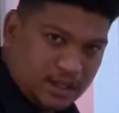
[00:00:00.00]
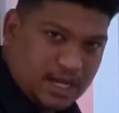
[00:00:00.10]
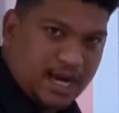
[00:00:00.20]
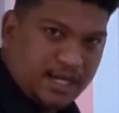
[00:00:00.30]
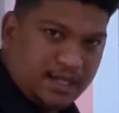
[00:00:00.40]

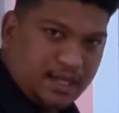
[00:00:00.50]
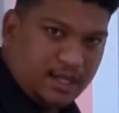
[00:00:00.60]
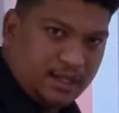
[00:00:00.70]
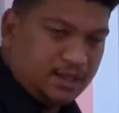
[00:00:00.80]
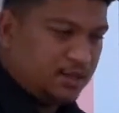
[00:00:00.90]
I
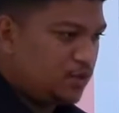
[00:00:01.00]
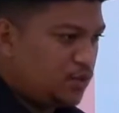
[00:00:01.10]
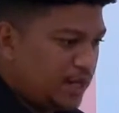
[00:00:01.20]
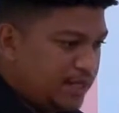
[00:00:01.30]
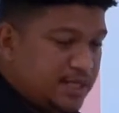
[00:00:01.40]
agree
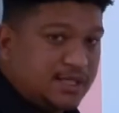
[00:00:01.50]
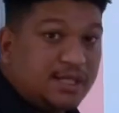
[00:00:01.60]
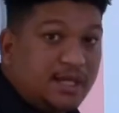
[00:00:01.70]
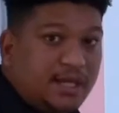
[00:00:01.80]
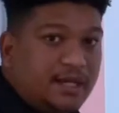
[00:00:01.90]
or I
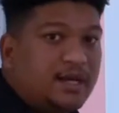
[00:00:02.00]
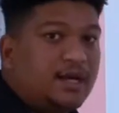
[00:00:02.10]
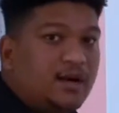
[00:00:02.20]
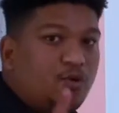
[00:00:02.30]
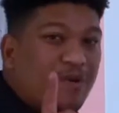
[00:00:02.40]
disagree.
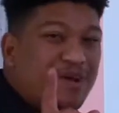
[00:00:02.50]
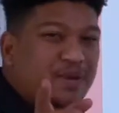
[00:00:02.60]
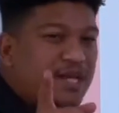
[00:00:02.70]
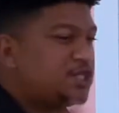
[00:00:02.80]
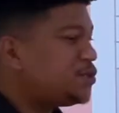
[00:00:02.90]
When
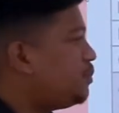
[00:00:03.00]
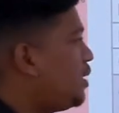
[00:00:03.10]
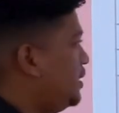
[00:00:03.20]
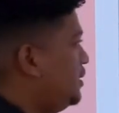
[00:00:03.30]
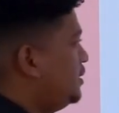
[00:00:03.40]
we
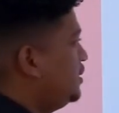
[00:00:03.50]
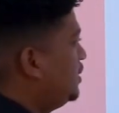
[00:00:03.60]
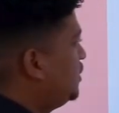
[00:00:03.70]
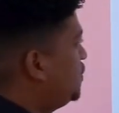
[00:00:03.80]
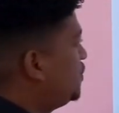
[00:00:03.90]
respond
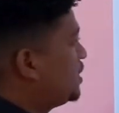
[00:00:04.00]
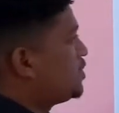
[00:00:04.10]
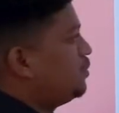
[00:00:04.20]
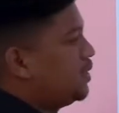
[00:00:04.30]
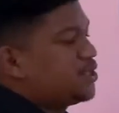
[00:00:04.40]
to this
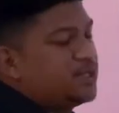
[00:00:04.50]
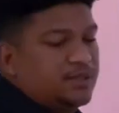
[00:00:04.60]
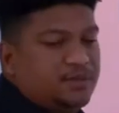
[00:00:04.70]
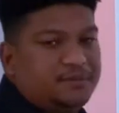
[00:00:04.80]
question,